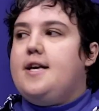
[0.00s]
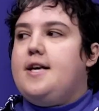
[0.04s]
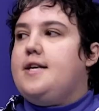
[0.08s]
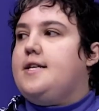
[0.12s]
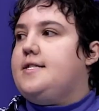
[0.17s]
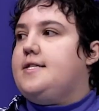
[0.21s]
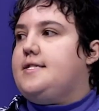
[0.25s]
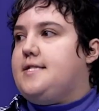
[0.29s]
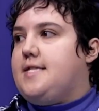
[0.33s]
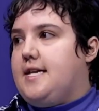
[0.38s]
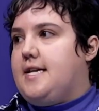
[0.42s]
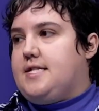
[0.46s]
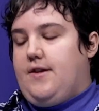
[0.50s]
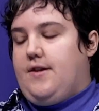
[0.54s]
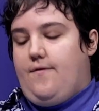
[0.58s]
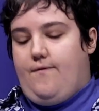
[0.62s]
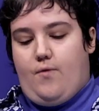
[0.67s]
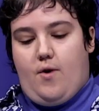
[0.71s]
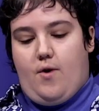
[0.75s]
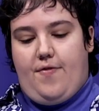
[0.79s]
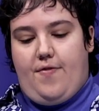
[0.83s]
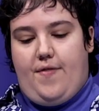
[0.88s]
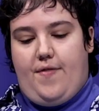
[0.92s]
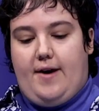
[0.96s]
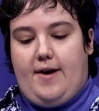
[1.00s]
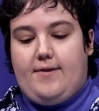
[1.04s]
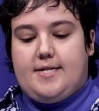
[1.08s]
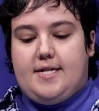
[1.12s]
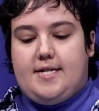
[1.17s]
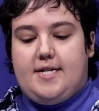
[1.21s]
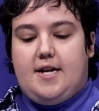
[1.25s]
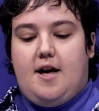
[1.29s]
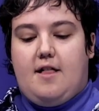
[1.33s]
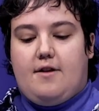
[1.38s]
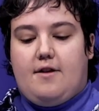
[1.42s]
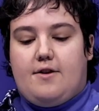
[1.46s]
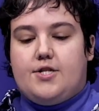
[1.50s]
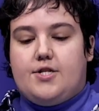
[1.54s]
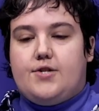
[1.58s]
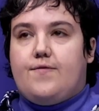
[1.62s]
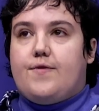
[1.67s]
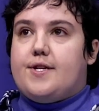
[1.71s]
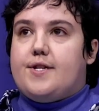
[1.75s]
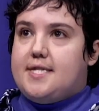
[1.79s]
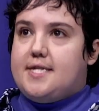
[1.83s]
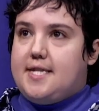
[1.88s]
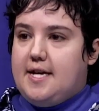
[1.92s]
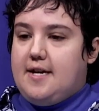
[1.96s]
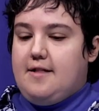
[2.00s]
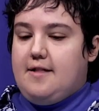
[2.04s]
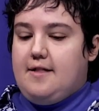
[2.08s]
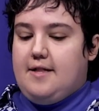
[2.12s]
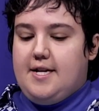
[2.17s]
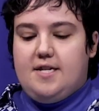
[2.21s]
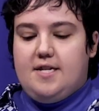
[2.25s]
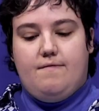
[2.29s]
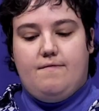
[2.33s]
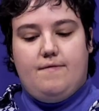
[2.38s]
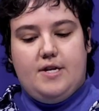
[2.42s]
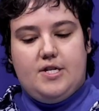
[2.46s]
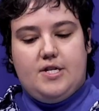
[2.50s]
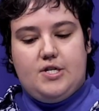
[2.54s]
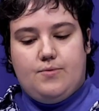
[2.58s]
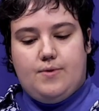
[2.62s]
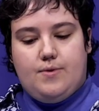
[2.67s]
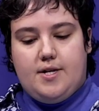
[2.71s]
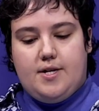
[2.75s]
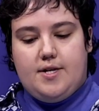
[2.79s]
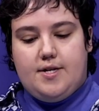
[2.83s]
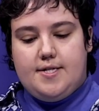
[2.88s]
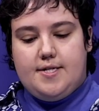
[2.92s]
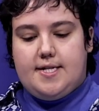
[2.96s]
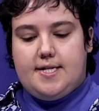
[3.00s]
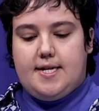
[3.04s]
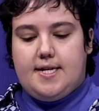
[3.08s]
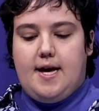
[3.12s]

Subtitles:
$64,000 for single individuals.